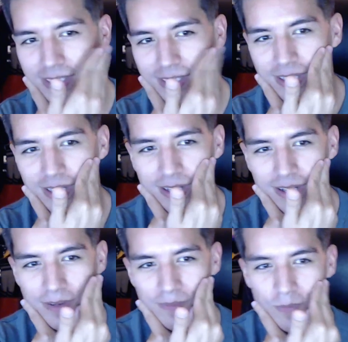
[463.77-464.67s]

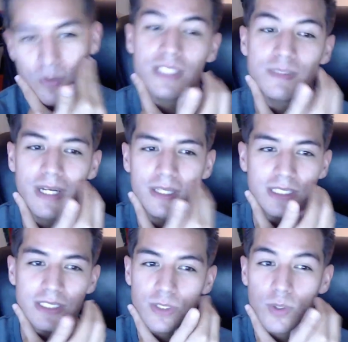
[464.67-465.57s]
Well, this
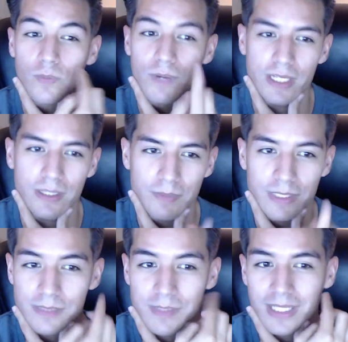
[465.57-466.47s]
is your right, but this
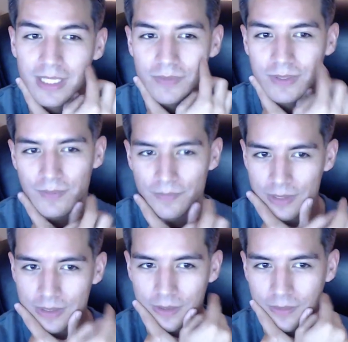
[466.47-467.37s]
is my left.
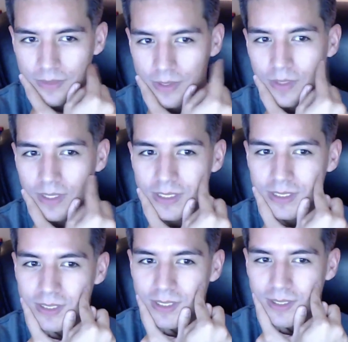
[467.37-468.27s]
So you want this.
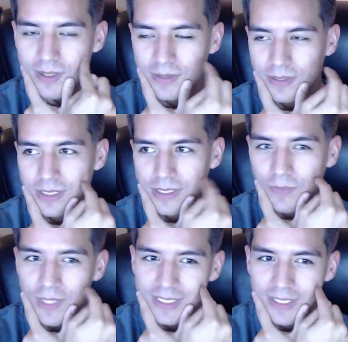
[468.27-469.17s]
So this is the
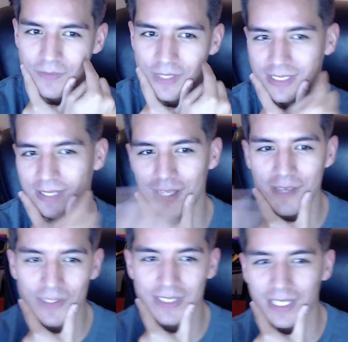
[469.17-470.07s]
right side of your face, and if
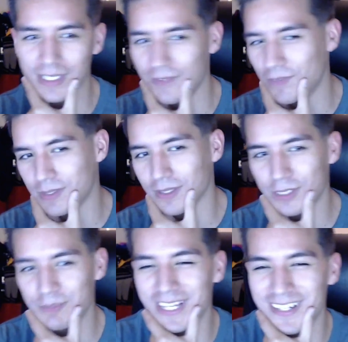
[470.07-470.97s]
it looks
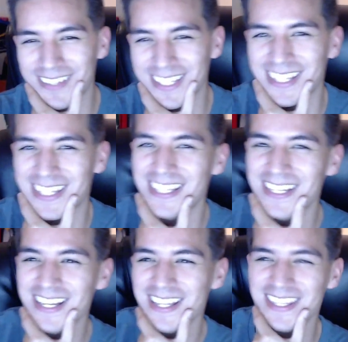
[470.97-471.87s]
better than
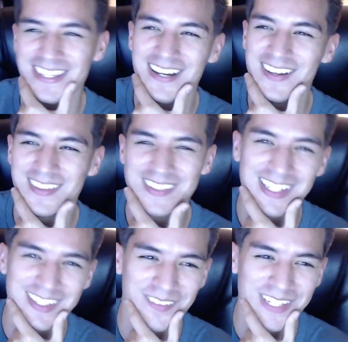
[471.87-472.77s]
the other side of
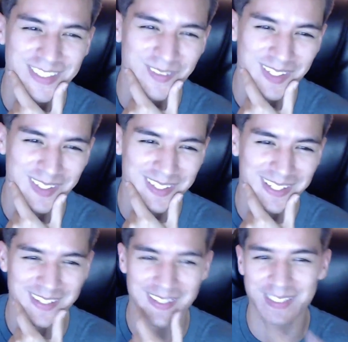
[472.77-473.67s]
your face, you want
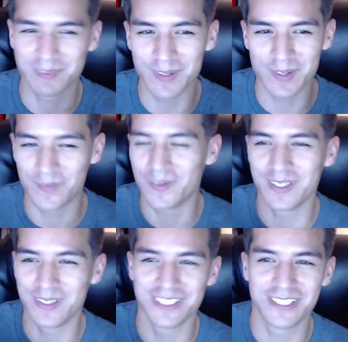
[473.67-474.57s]
to. That's where you want to
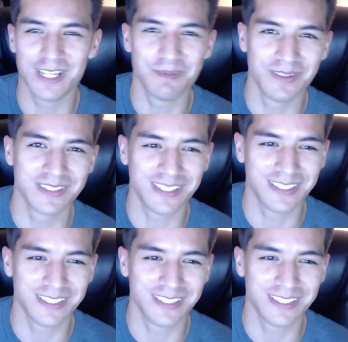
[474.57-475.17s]
do the ChuDat pose on.